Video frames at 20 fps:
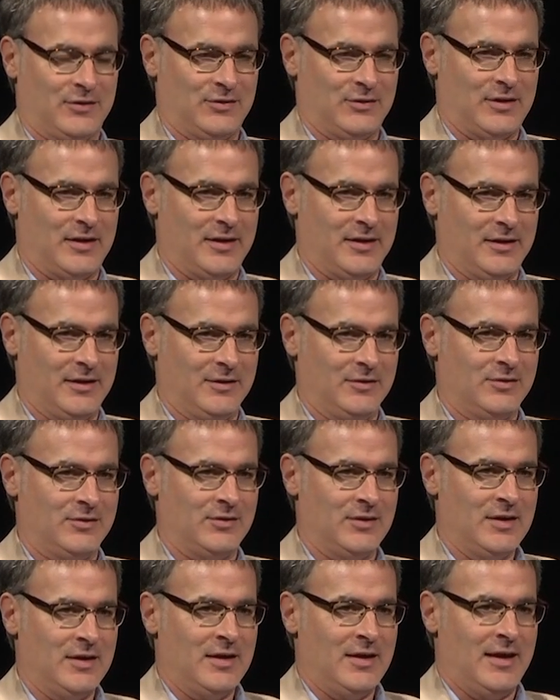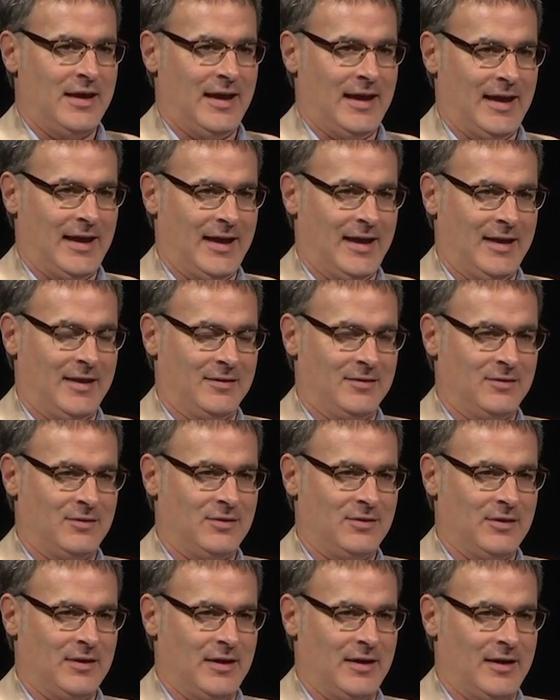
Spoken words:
studies and